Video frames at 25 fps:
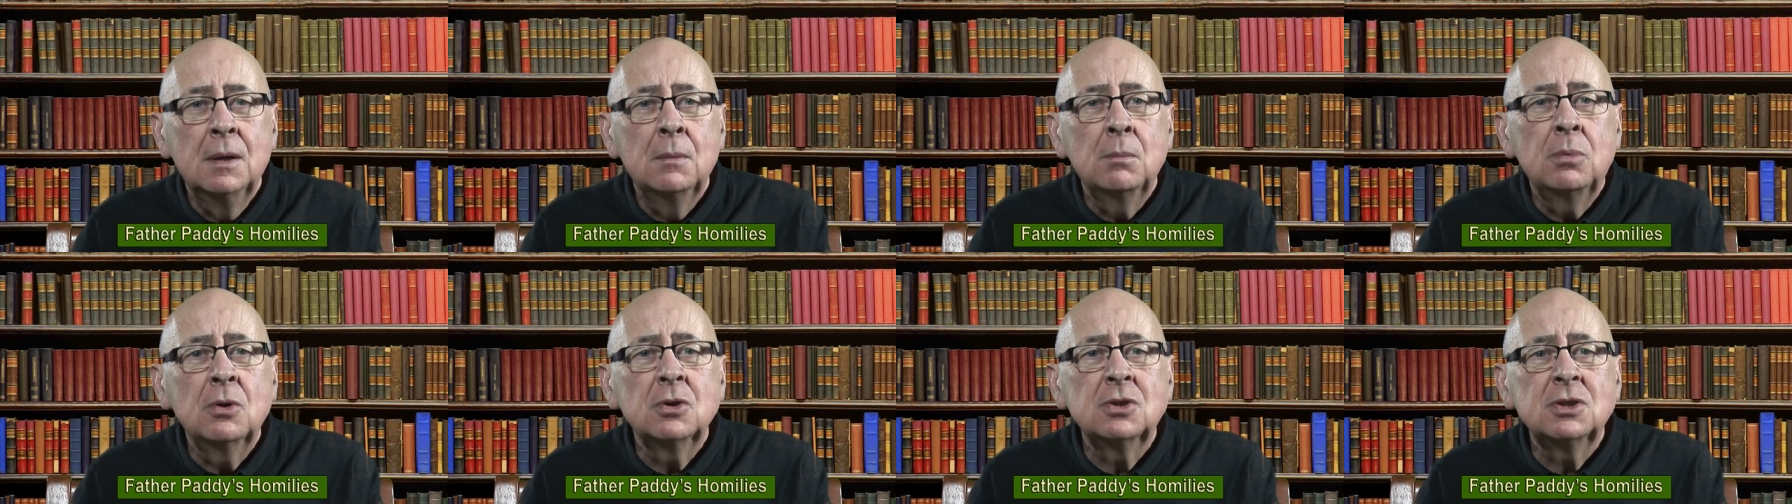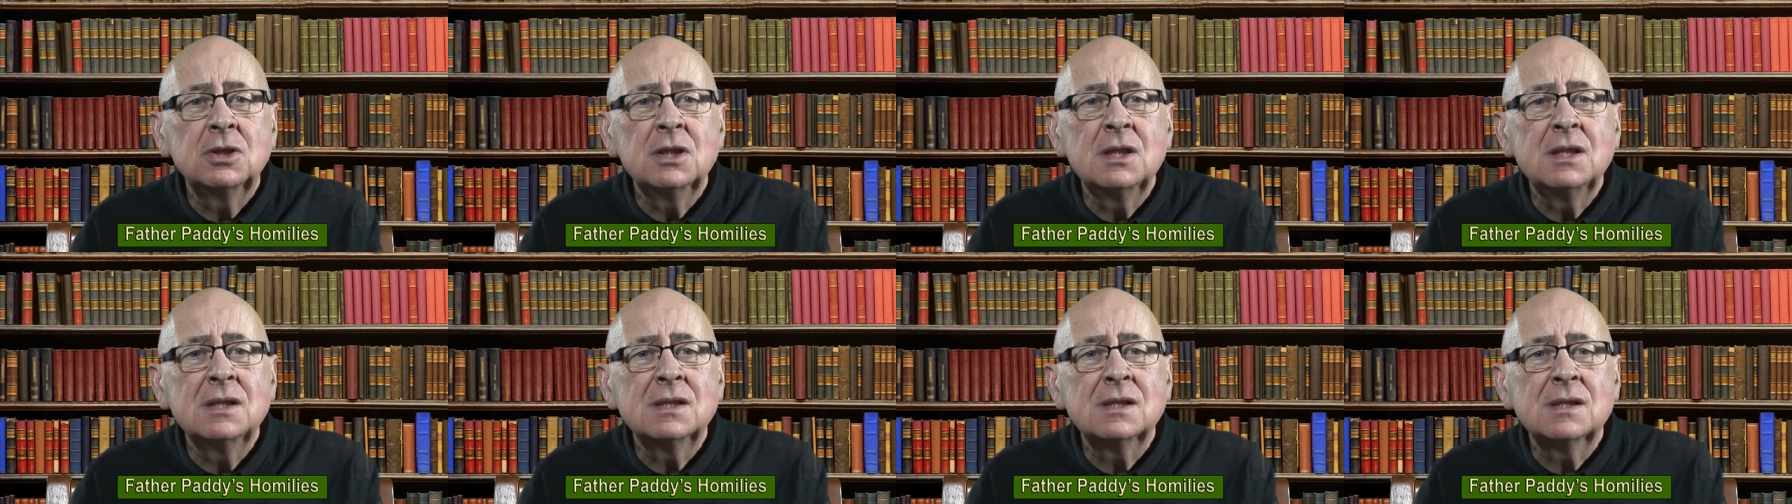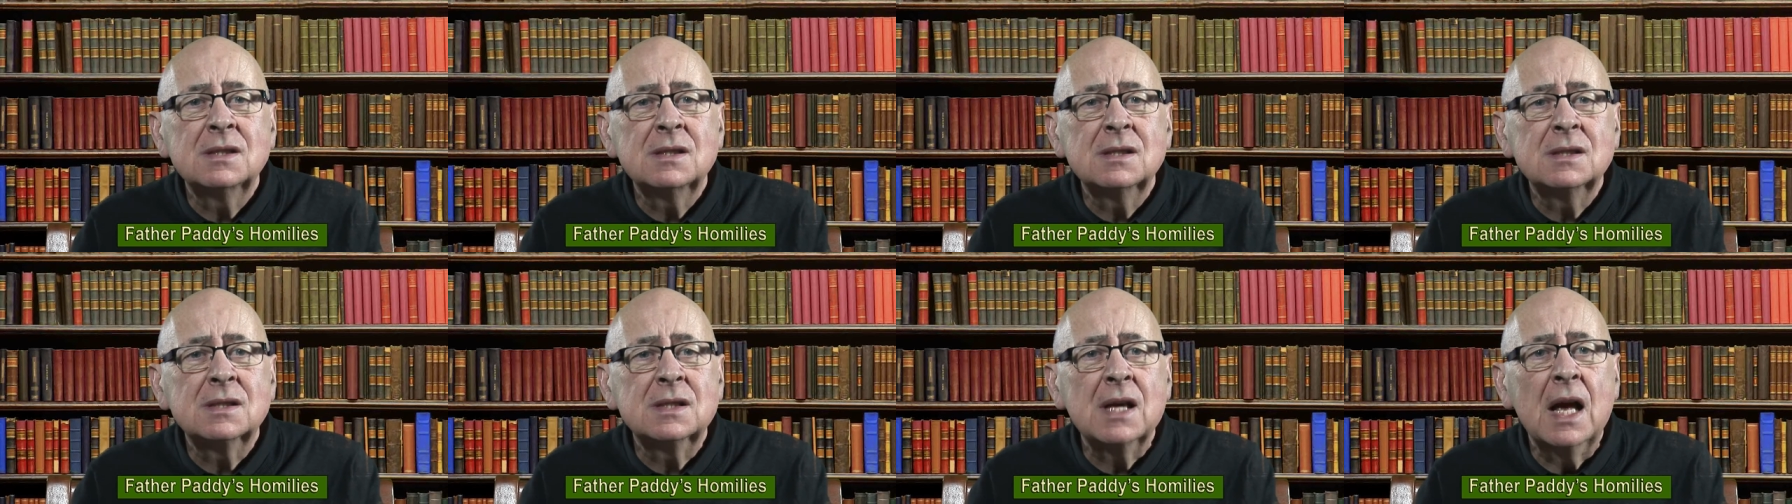But
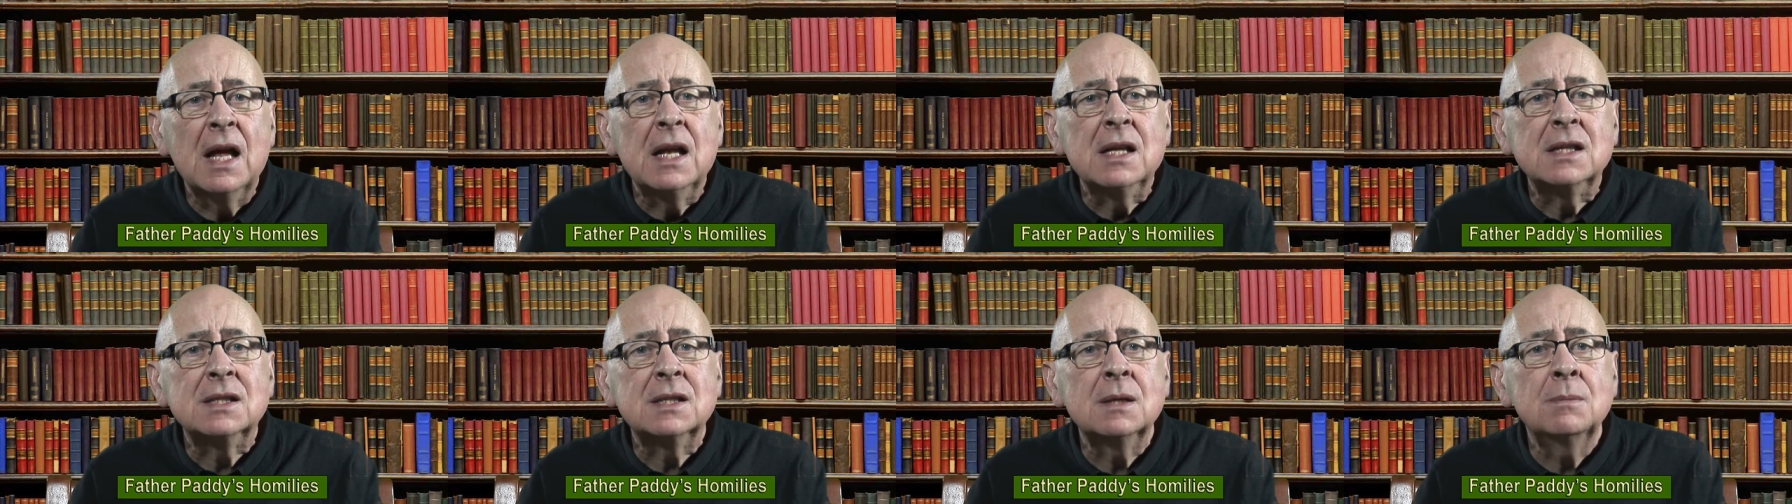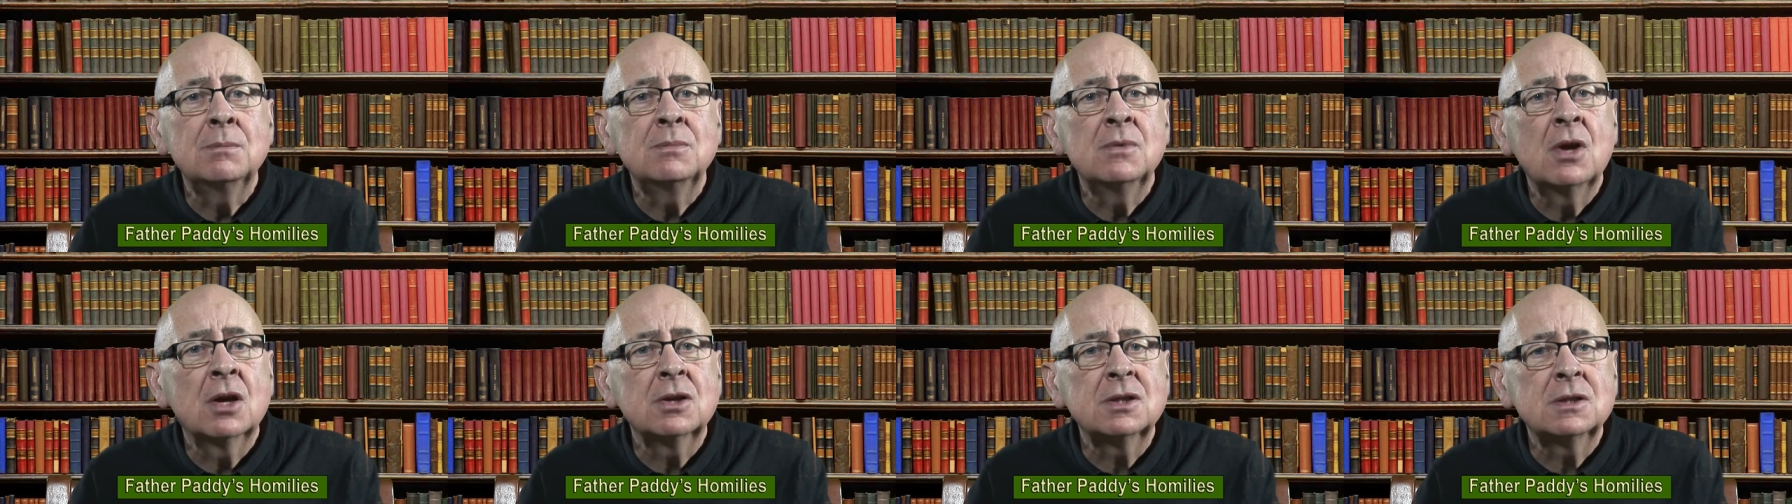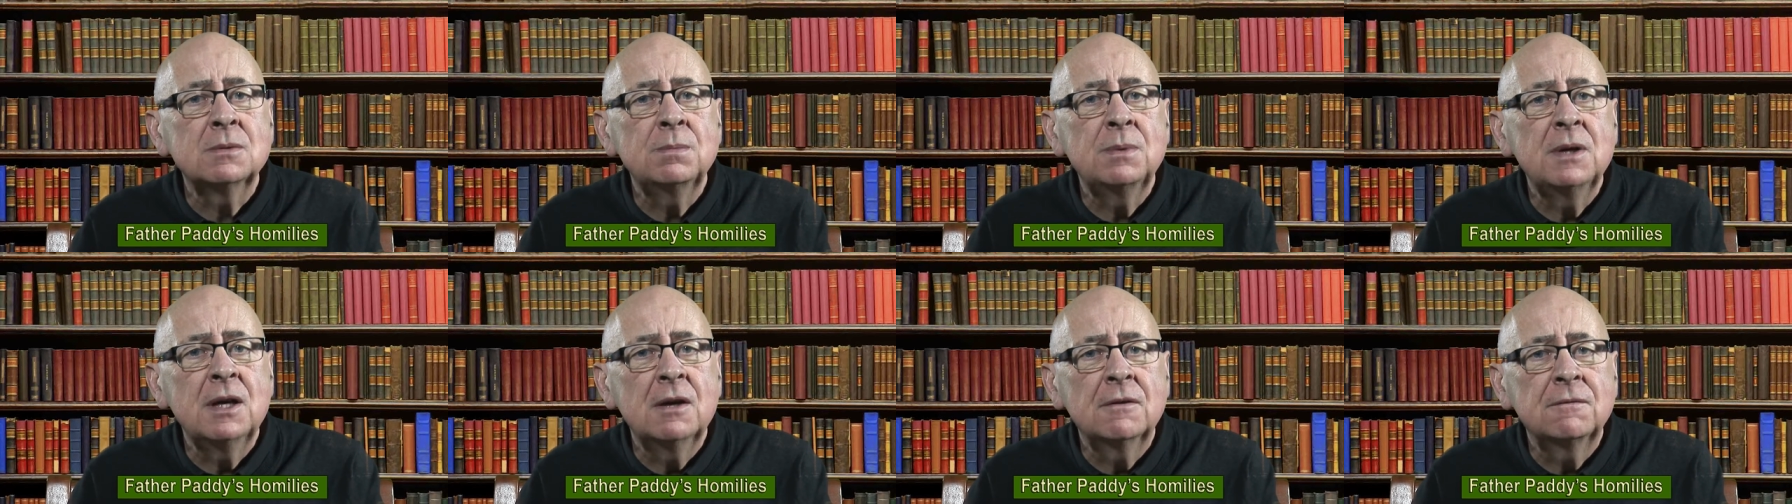Jesus tells him not
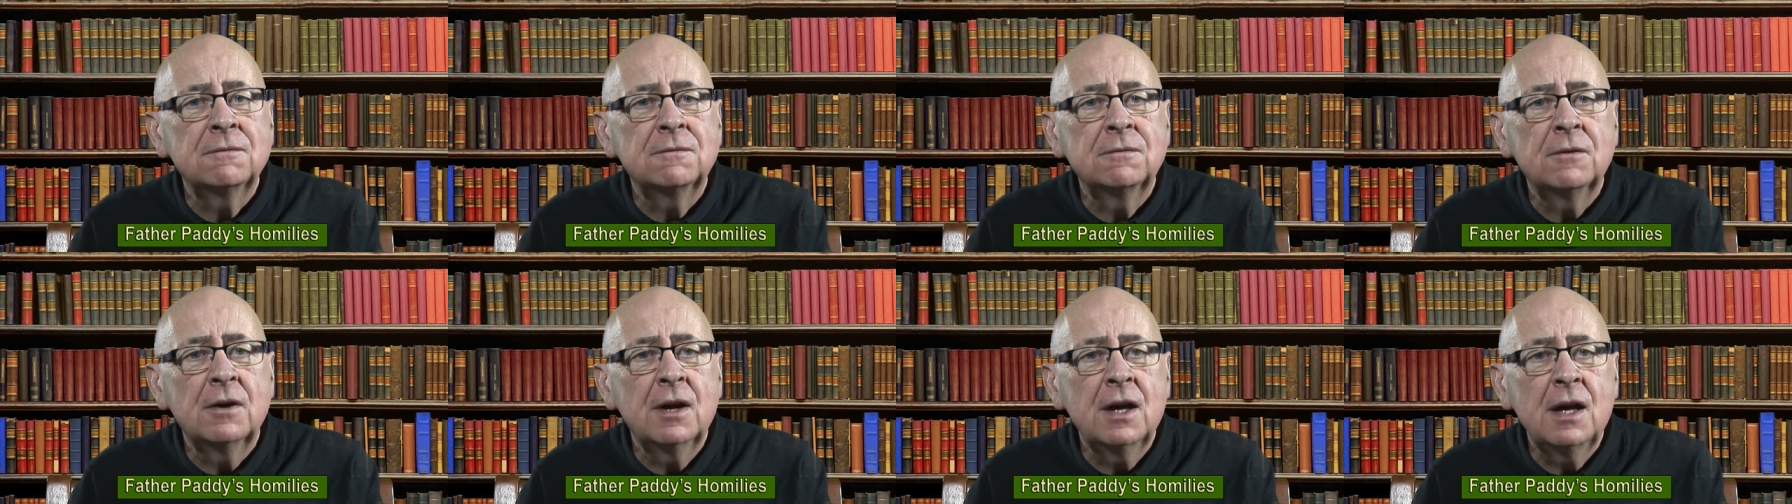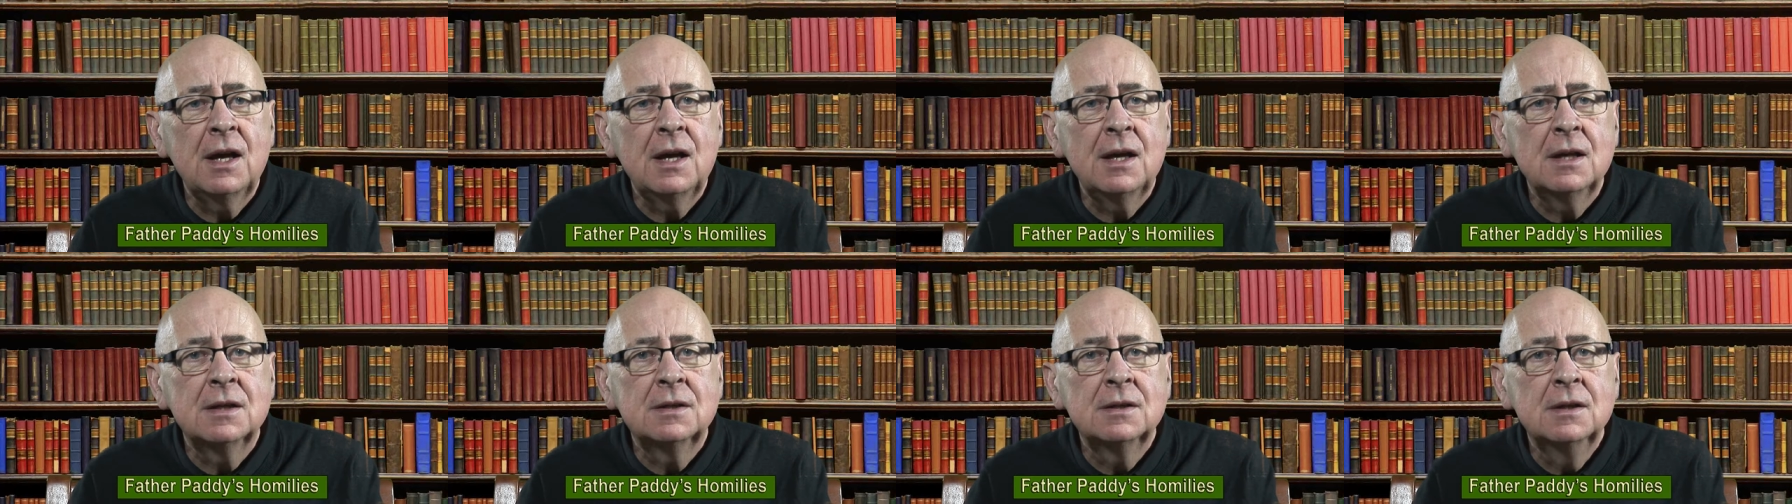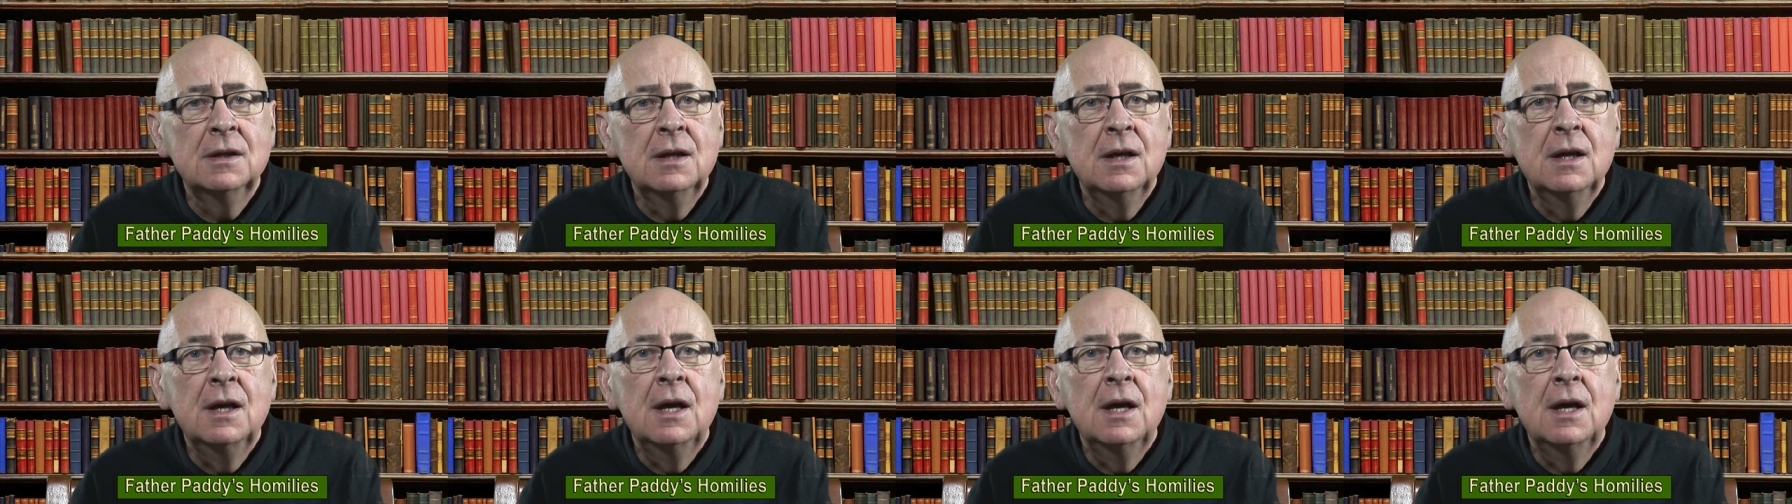to be afraid.